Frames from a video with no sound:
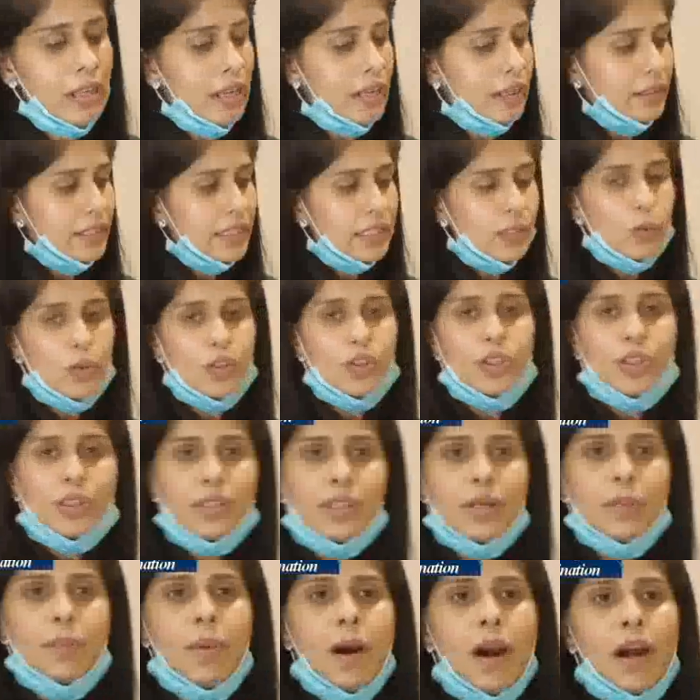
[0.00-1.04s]
this was just
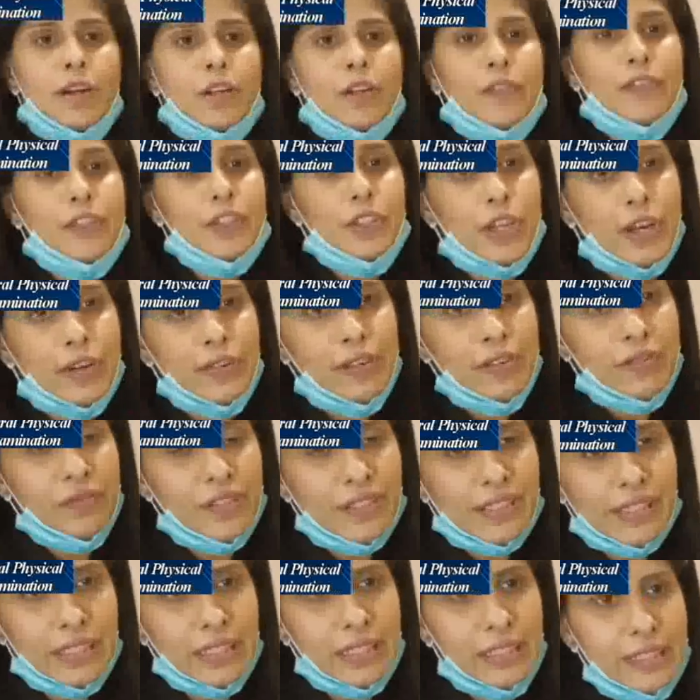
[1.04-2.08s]
a part of a general
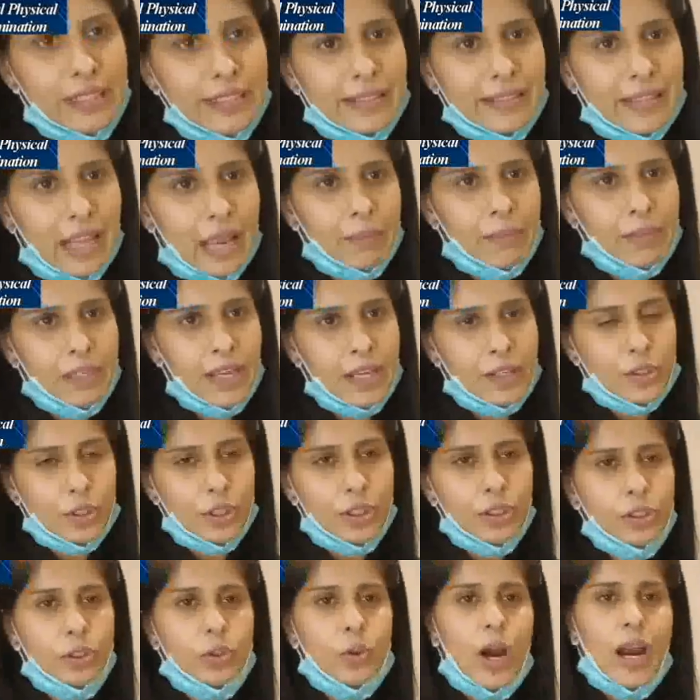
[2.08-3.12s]
physical
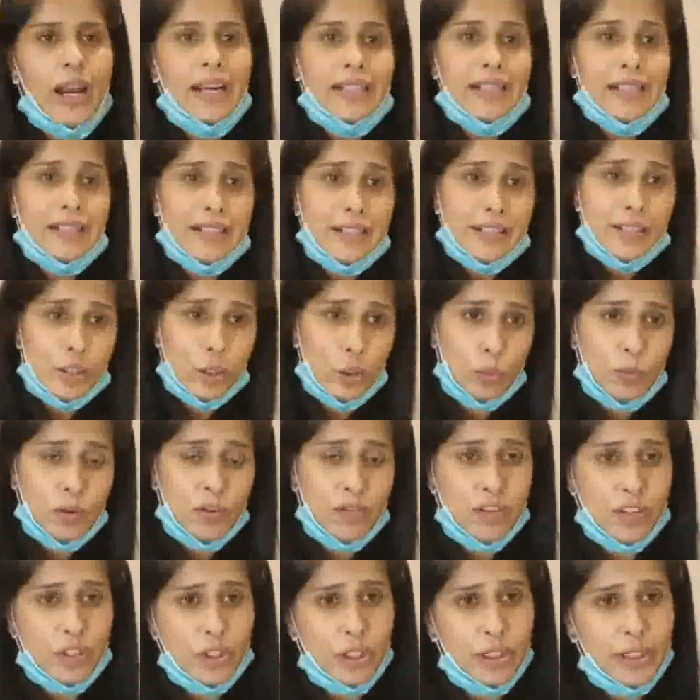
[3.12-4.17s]
examination, so I did it
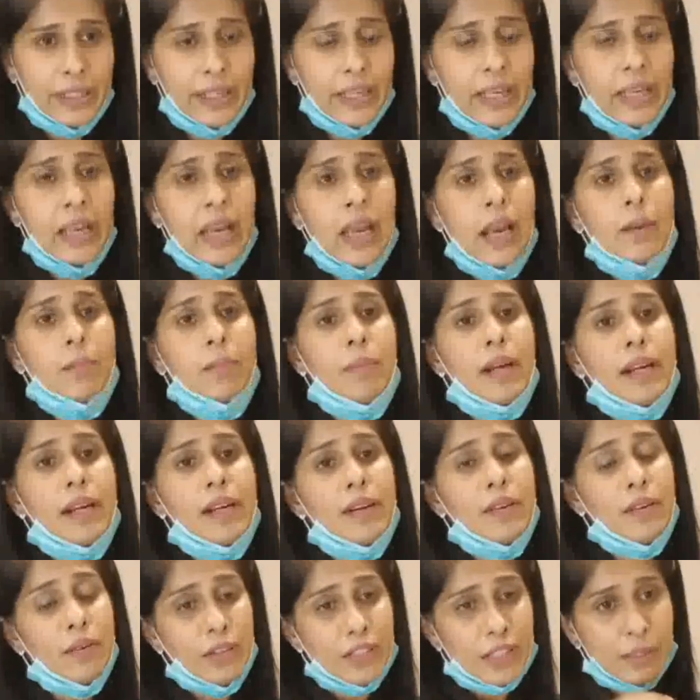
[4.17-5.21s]
superficially. But
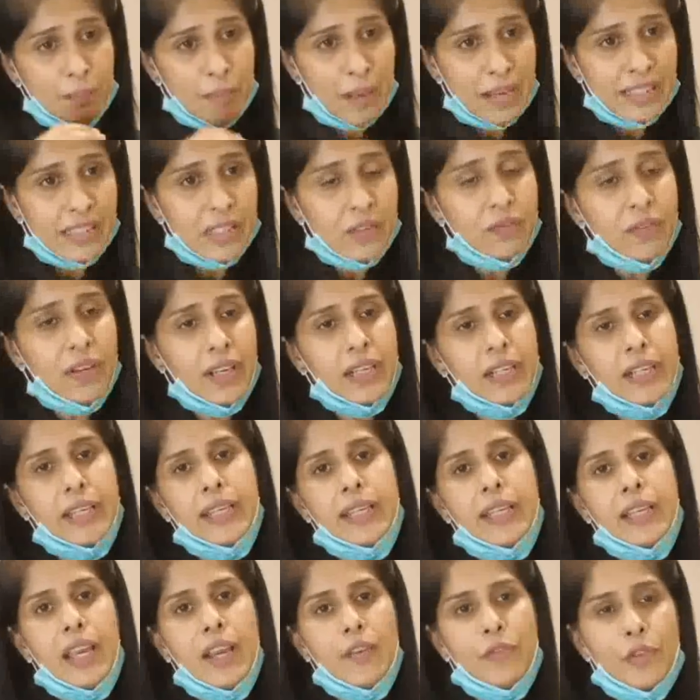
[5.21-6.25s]

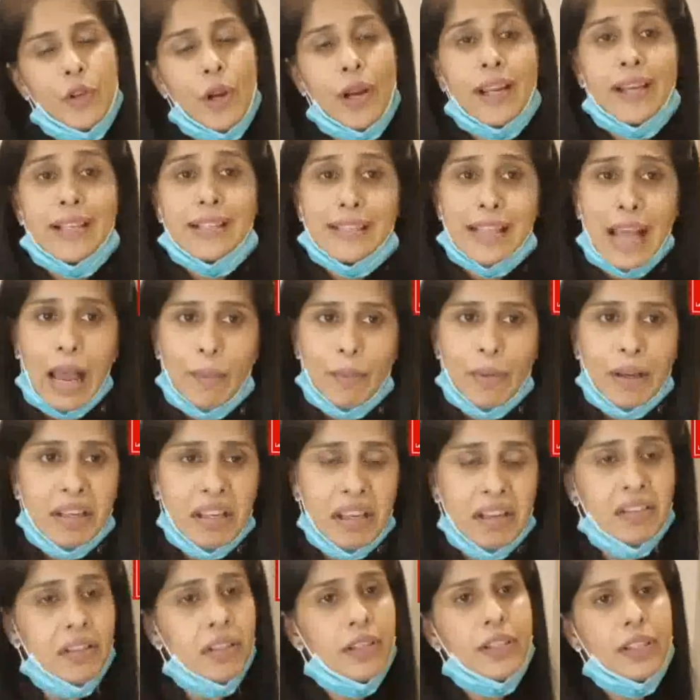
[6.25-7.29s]
specifically, if you're
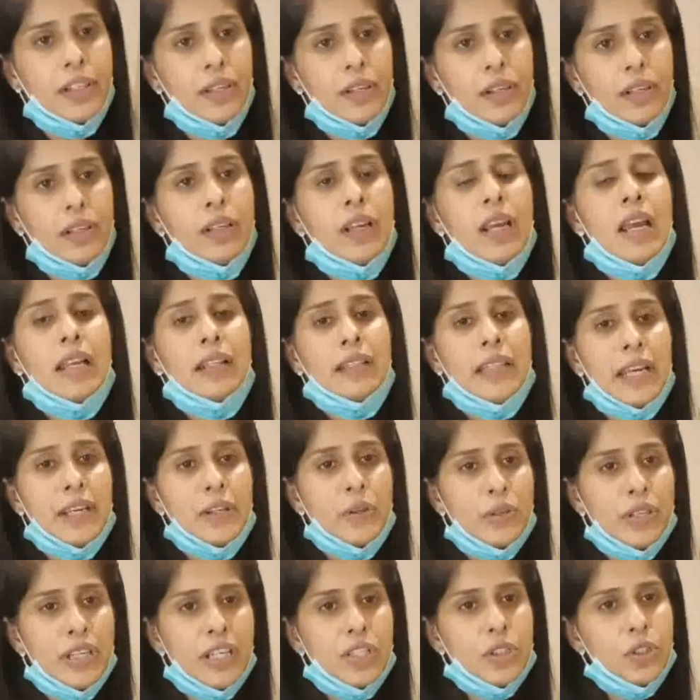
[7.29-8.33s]
examining the ear, then you
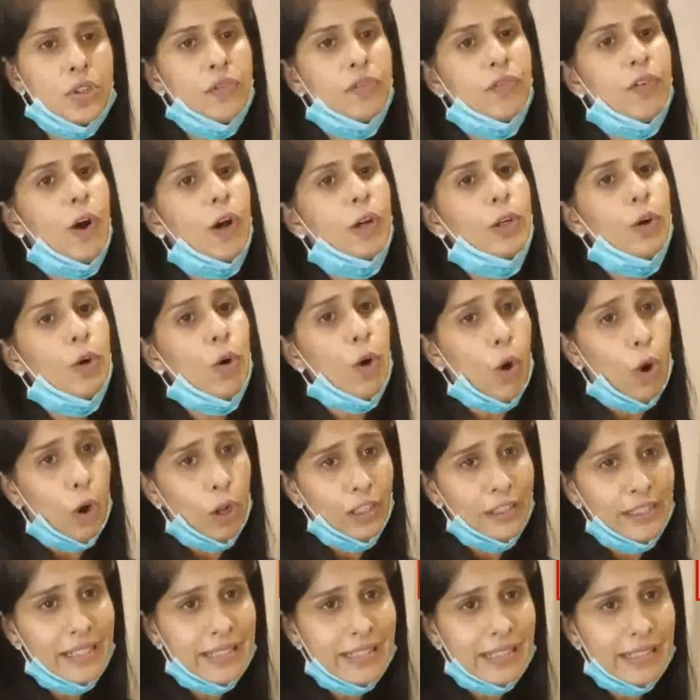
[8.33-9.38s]
need to follow all
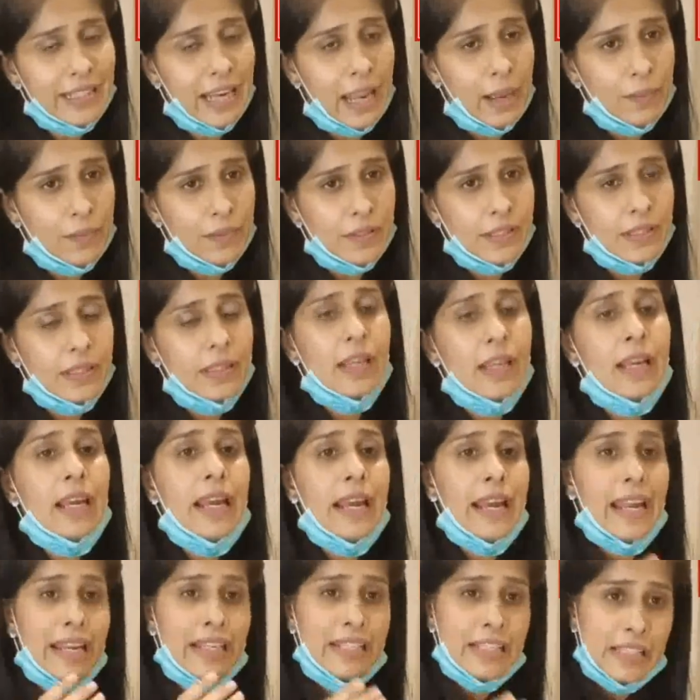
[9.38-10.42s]
these steps
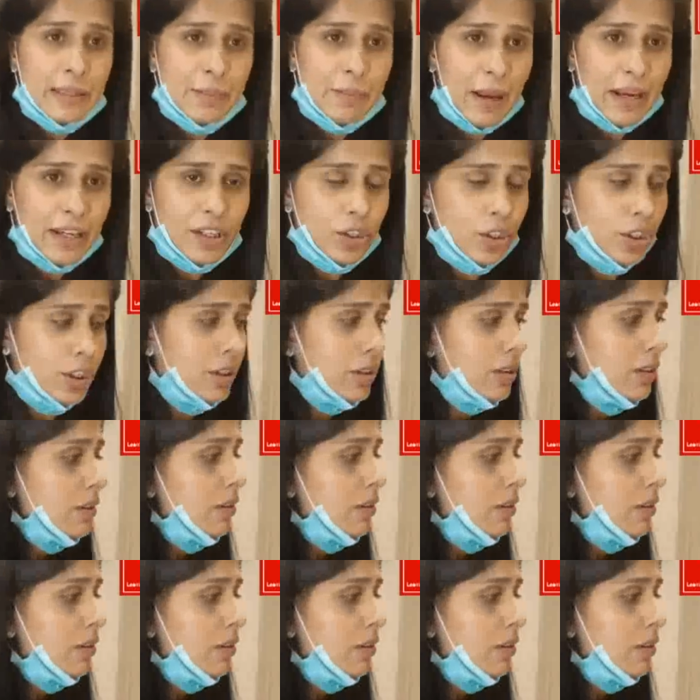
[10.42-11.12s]
inspection,